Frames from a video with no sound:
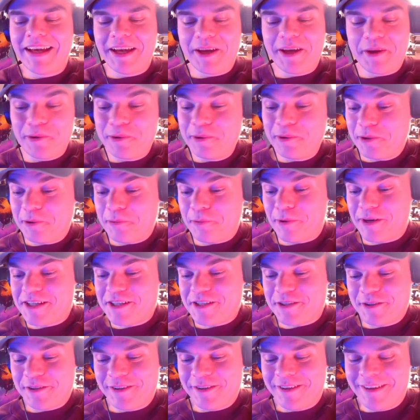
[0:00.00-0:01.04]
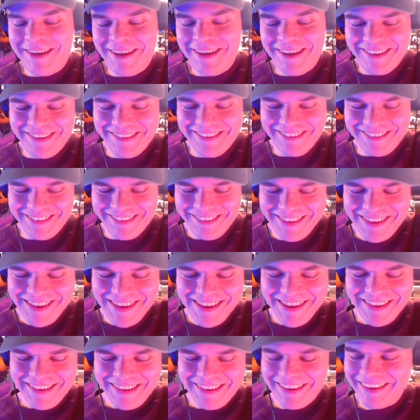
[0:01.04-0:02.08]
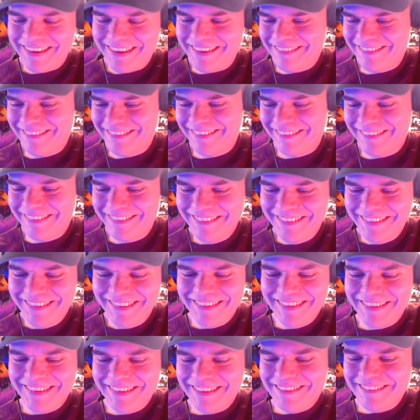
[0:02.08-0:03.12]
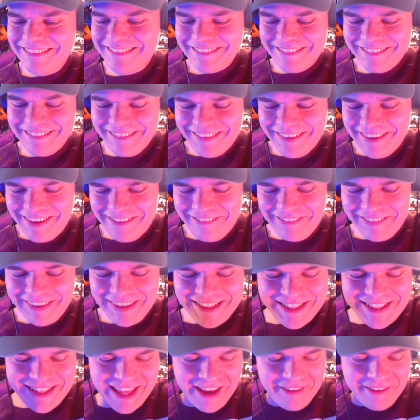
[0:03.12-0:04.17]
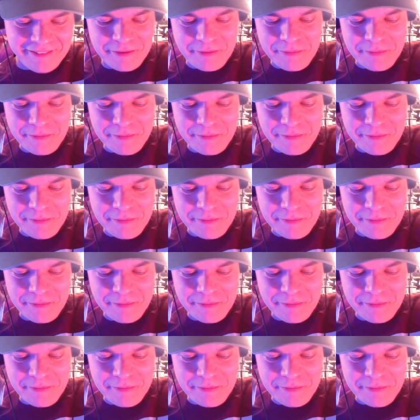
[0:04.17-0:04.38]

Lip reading: Good question. I don't know. What does it have to